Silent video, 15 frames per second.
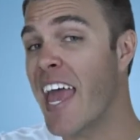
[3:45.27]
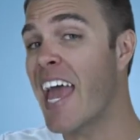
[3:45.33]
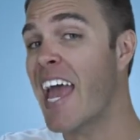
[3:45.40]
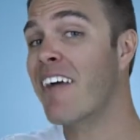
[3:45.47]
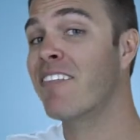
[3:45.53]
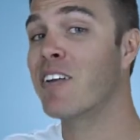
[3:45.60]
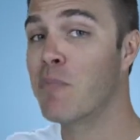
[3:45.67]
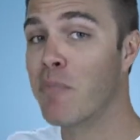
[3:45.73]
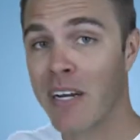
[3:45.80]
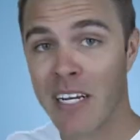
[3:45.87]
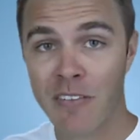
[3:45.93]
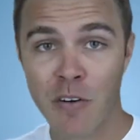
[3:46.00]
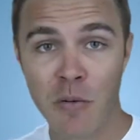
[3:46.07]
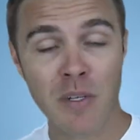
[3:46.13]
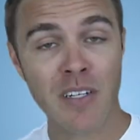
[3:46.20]
everybody
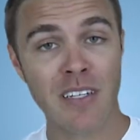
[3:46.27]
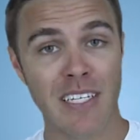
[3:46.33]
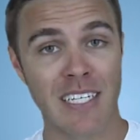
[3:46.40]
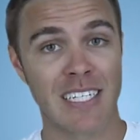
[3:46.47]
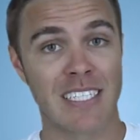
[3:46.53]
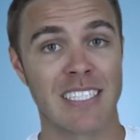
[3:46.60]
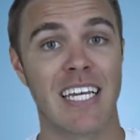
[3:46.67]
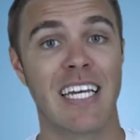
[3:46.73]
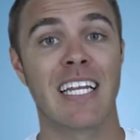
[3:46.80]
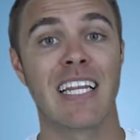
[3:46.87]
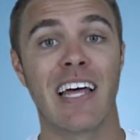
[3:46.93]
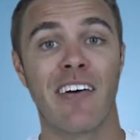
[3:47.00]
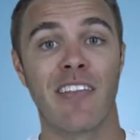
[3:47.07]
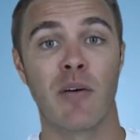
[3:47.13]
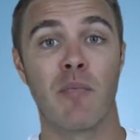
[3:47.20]
from your list and
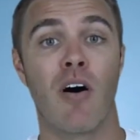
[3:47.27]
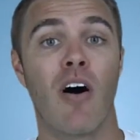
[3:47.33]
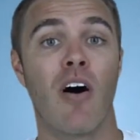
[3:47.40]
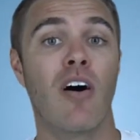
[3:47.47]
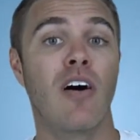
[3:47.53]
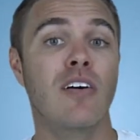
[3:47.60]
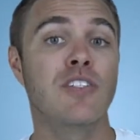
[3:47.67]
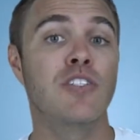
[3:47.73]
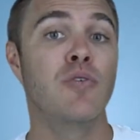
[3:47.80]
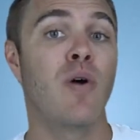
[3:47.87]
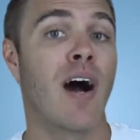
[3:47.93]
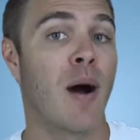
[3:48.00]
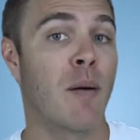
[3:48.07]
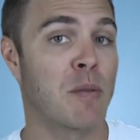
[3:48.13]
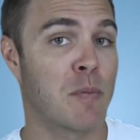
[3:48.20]
allow them all to
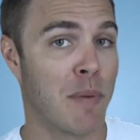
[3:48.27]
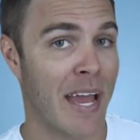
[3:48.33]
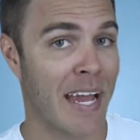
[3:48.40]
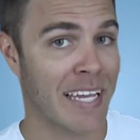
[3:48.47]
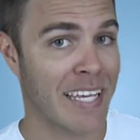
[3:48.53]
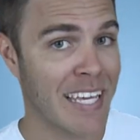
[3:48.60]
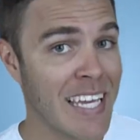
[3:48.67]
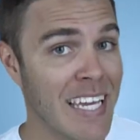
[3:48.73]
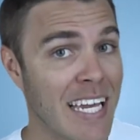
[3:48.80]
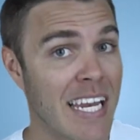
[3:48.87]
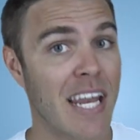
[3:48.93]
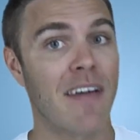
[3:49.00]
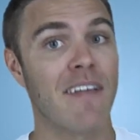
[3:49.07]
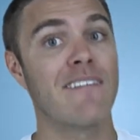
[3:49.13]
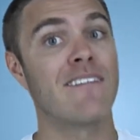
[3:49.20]
opt back
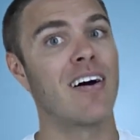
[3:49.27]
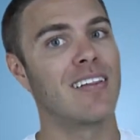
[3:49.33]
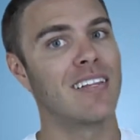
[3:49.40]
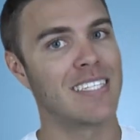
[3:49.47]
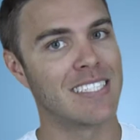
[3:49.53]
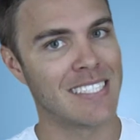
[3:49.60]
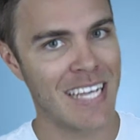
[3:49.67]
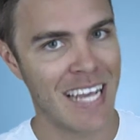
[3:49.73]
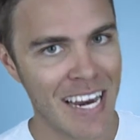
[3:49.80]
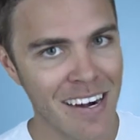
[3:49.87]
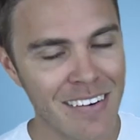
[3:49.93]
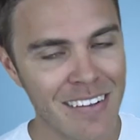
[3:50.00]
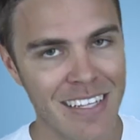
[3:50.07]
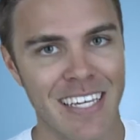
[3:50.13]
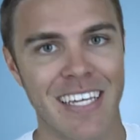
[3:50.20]
in
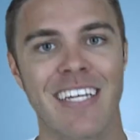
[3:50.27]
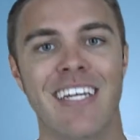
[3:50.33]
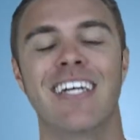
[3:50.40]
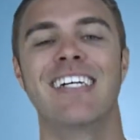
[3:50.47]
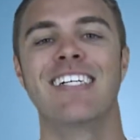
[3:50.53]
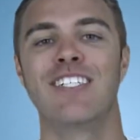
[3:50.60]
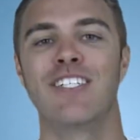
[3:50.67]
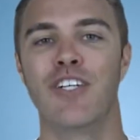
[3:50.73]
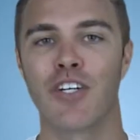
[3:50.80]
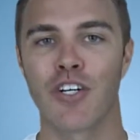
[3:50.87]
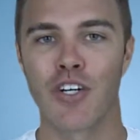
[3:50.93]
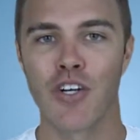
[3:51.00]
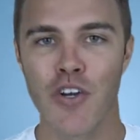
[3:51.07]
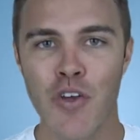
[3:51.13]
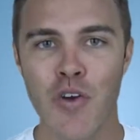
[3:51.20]
voluntarily to your
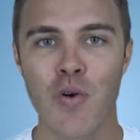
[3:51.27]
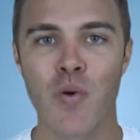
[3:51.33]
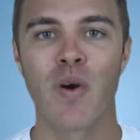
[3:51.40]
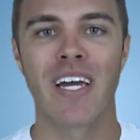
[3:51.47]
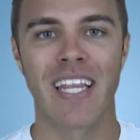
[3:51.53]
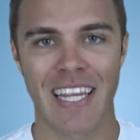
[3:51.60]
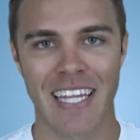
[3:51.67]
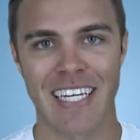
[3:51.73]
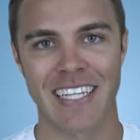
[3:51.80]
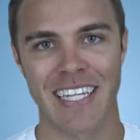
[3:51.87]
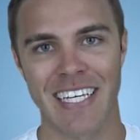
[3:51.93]
new clean